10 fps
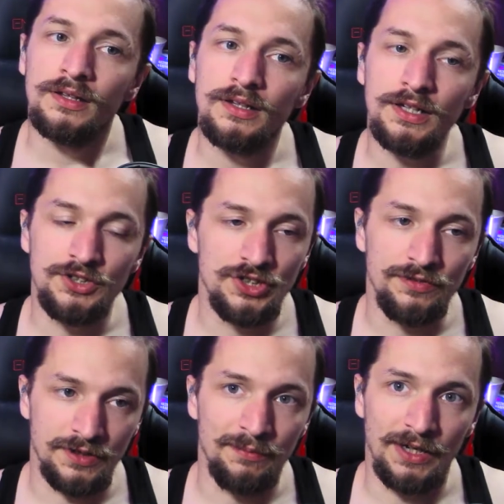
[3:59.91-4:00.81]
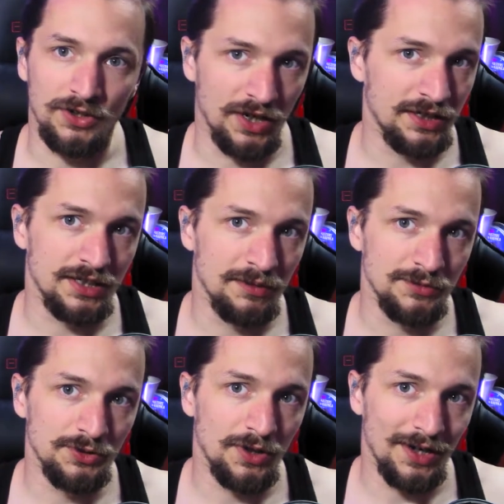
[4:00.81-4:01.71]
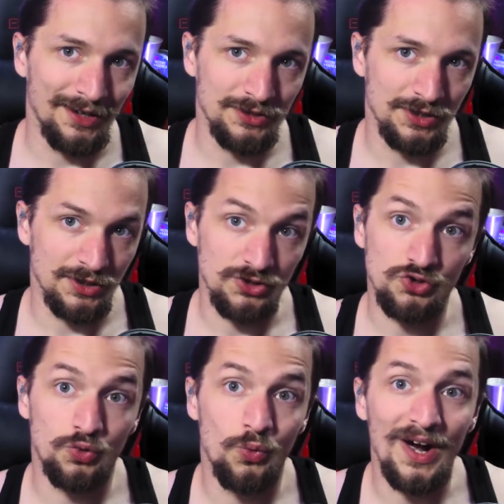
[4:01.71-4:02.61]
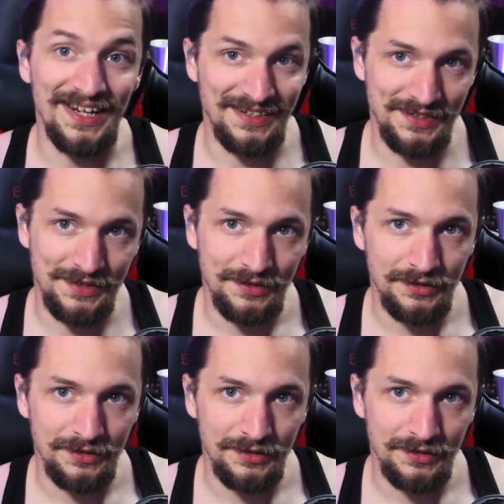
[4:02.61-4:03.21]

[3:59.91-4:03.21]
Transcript: The shift commander had to come to our housing unit twice